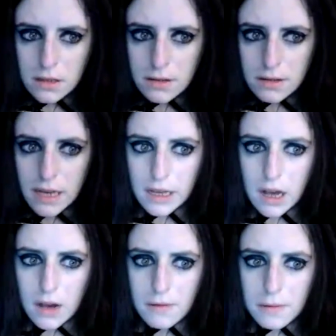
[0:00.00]
Okay,
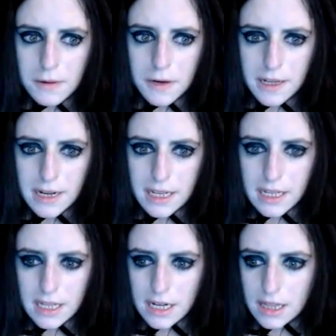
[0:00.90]
I will put it
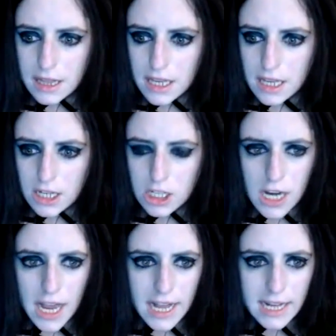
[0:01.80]
in the
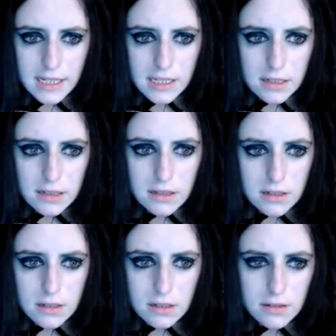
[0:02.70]
chat
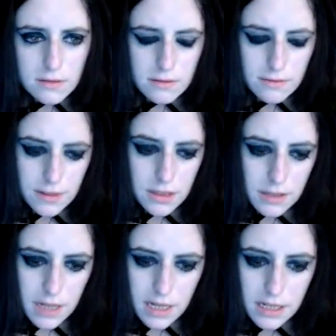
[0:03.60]
for you
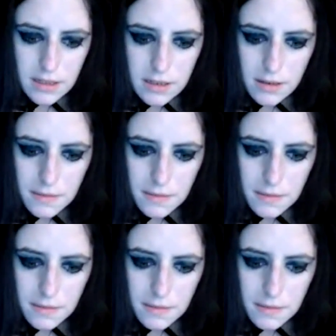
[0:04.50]
guys.